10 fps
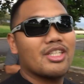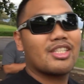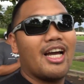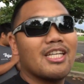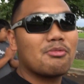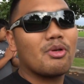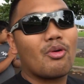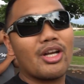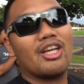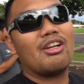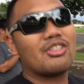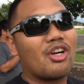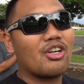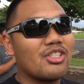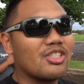this guy's been working on his
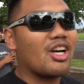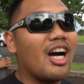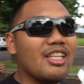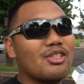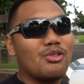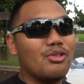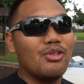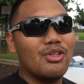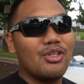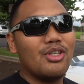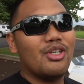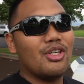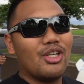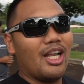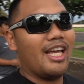car since high school.
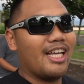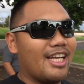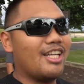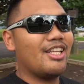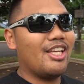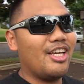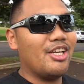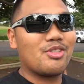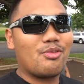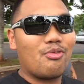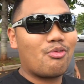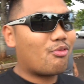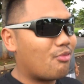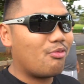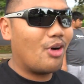Like, it's
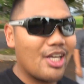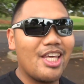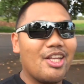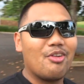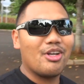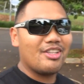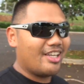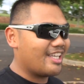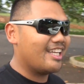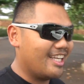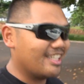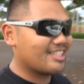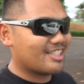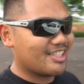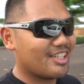fucking
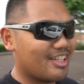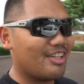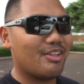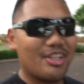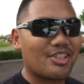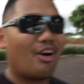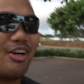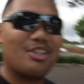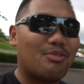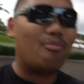ridiculous. This car is